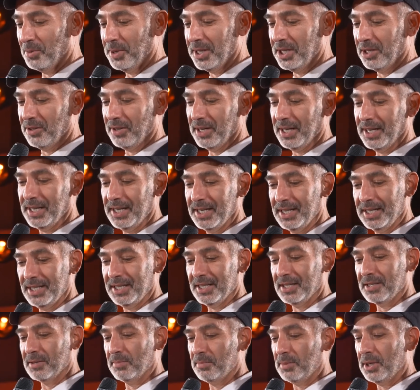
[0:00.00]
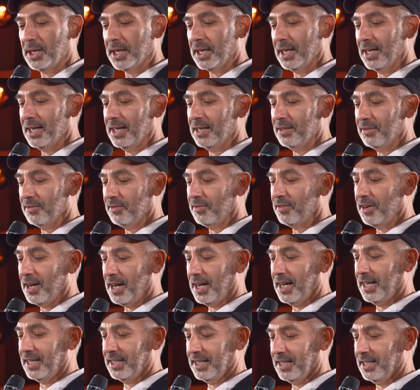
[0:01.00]
The winner is Marianne
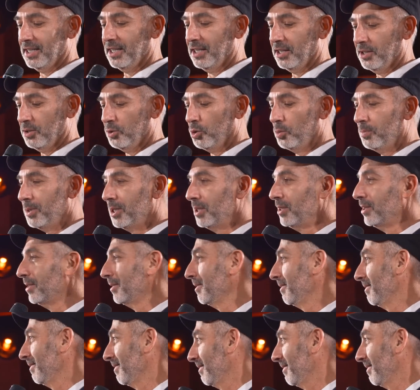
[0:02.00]
van Ubel.